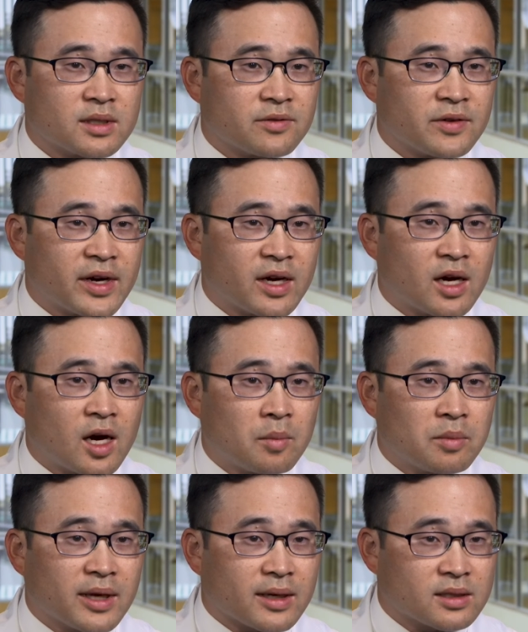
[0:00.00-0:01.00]
is a very
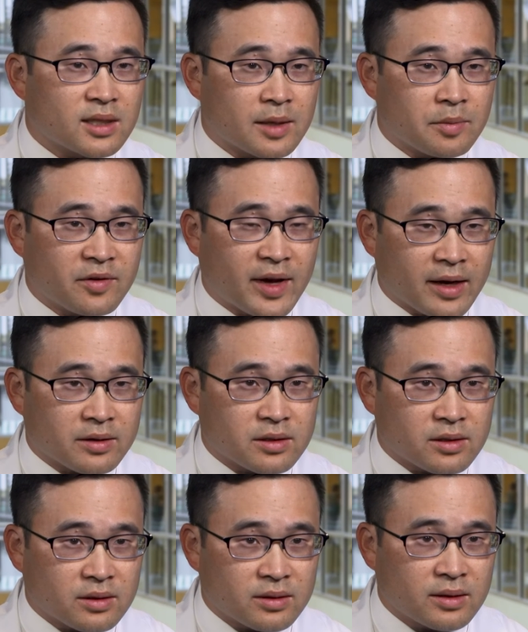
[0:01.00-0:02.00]
complex type of
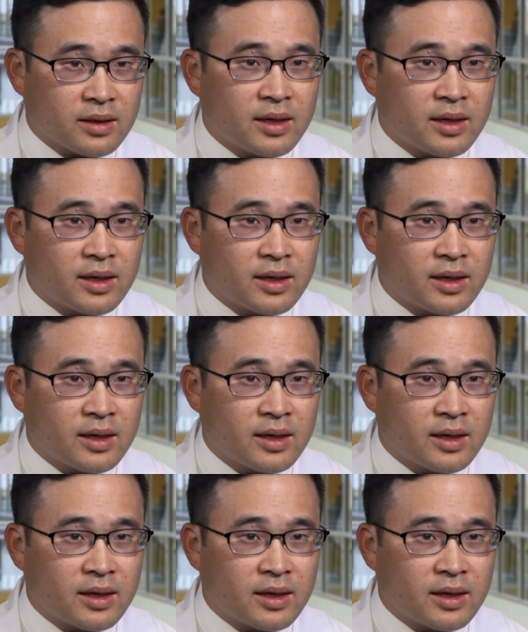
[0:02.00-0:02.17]
cancer,